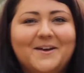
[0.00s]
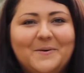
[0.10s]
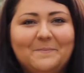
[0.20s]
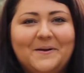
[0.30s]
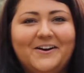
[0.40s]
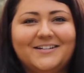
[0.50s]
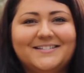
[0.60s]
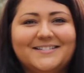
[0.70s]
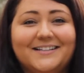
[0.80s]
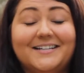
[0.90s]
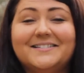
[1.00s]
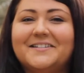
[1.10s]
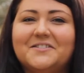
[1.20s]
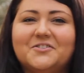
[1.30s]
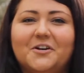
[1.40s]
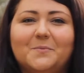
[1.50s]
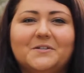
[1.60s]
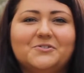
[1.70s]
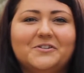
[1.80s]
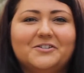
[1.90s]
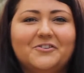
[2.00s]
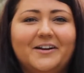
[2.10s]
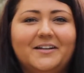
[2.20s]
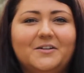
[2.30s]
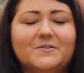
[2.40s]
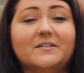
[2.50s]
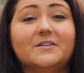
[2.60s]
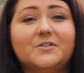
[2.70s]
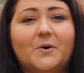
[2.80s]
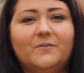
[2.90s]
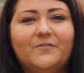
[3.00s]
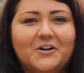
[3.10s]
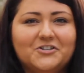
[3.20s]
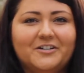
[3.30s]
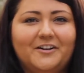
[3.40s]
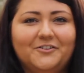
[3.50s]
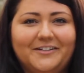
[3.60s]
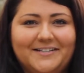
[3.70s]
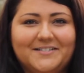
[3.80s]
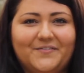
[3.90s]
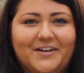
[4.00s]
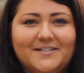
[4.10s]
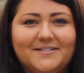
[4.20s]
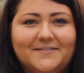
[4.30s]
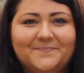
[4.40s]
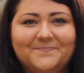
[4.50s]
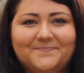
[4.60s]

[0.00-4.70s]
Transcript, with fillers: Okay, pet parents, let's get started with treat training using the tone function on your Link device.